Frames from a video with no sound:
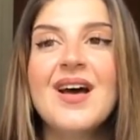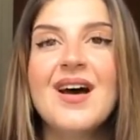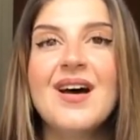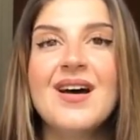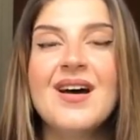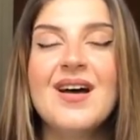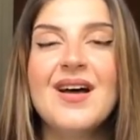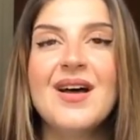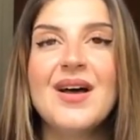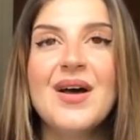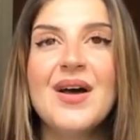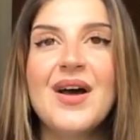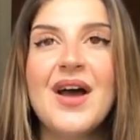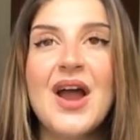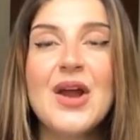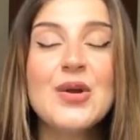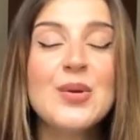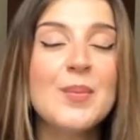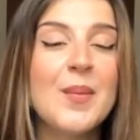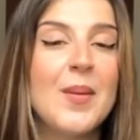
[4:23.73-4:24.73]

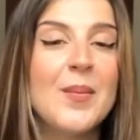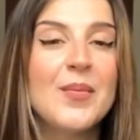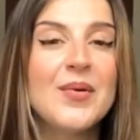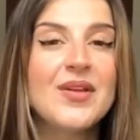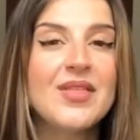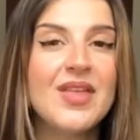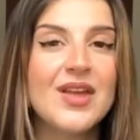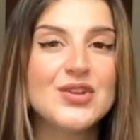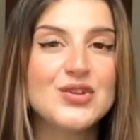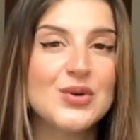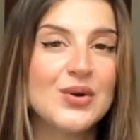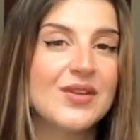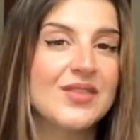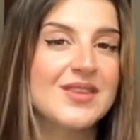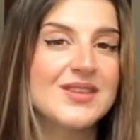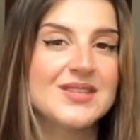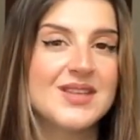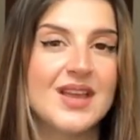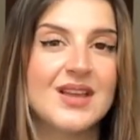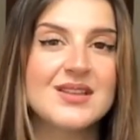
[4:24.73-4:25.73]
I remember that during
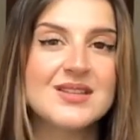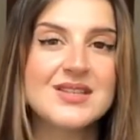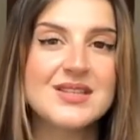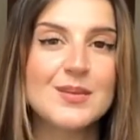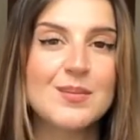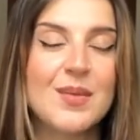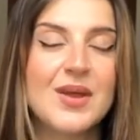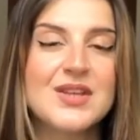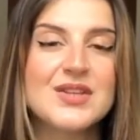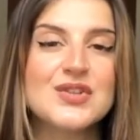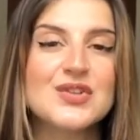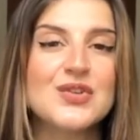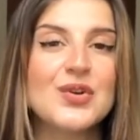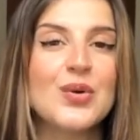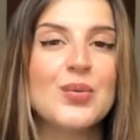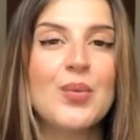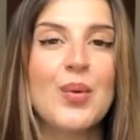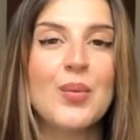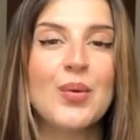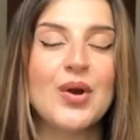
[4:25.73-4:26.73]
the second
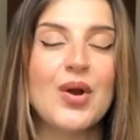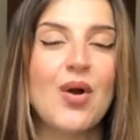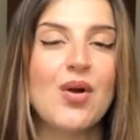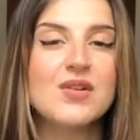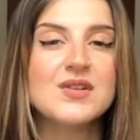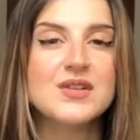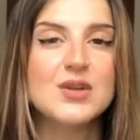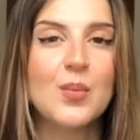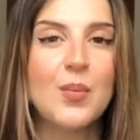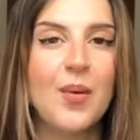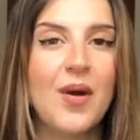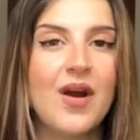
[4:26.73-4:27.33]
semester we were also